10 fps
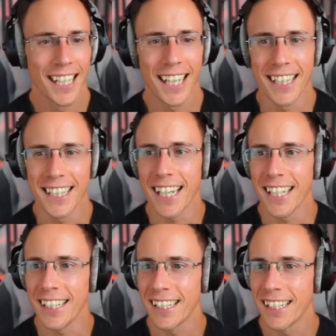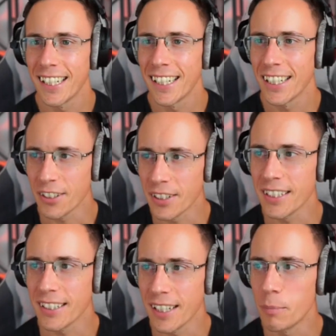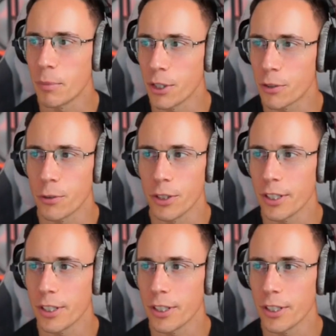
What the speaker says: And then you need to then push forward.